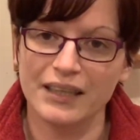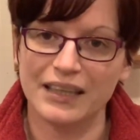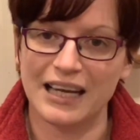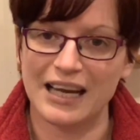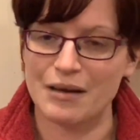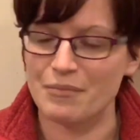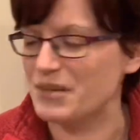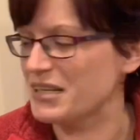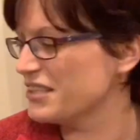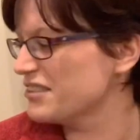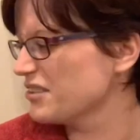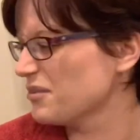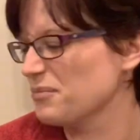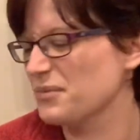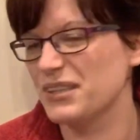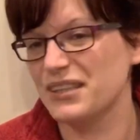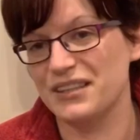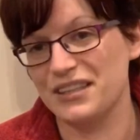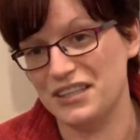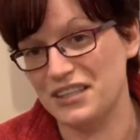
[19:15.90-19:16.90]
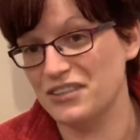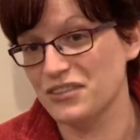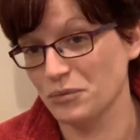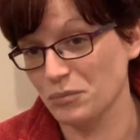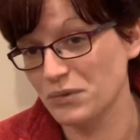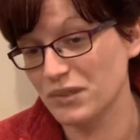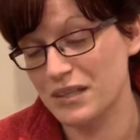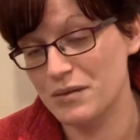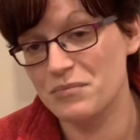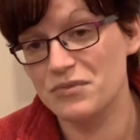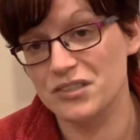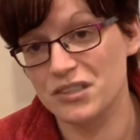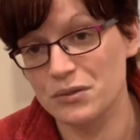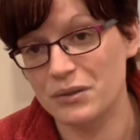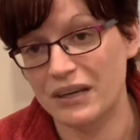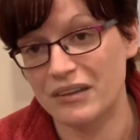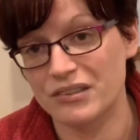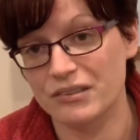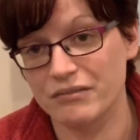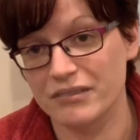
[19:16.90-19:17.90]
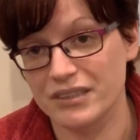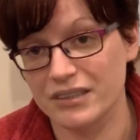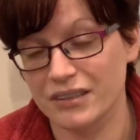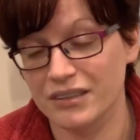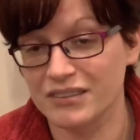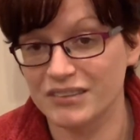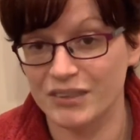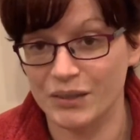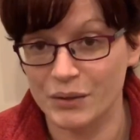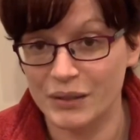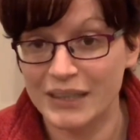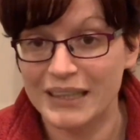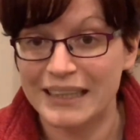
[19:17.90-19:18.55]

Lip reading: And it's something that you sometimes do have to resort to.